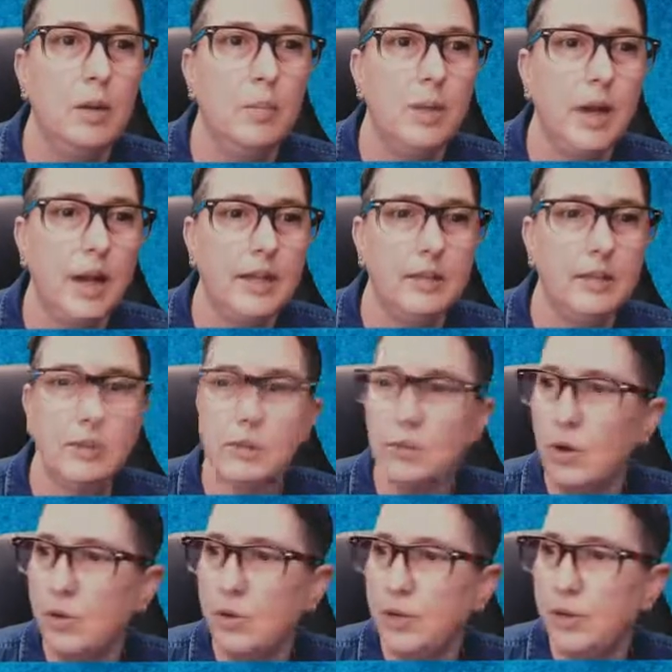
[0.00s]
but I can
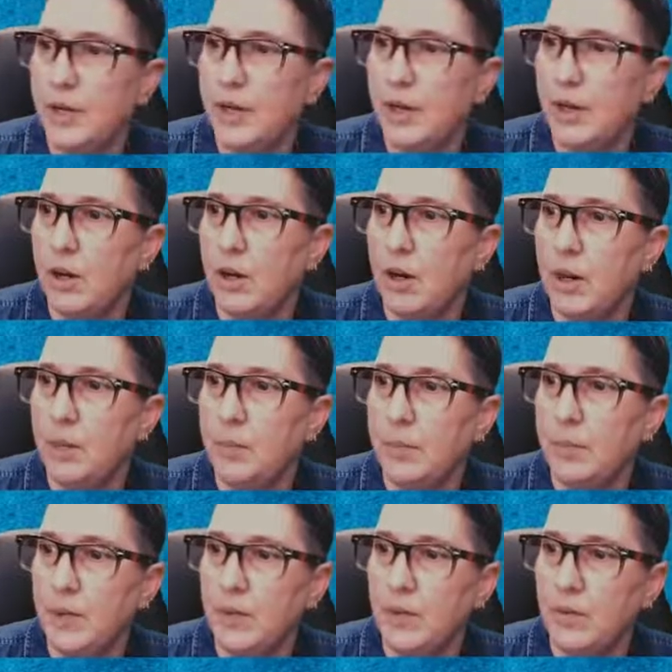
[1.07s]
scroll through here and
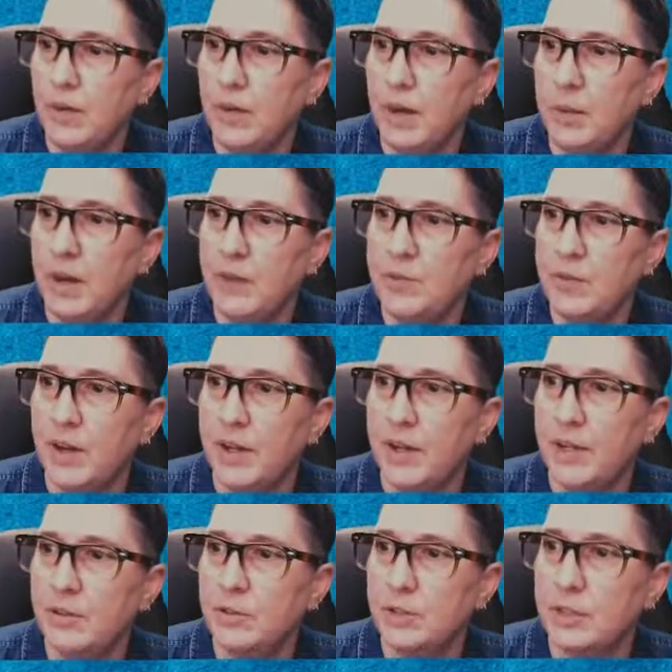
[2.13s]
pick one that I might
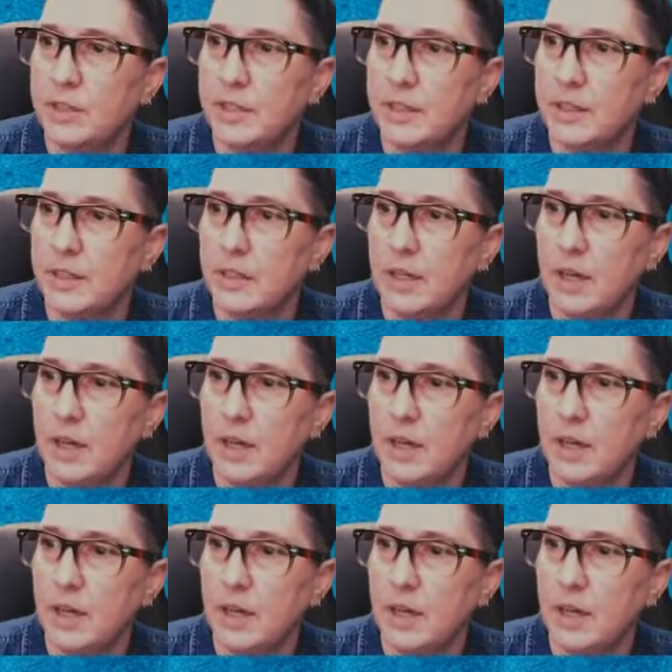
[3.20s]
find interesting.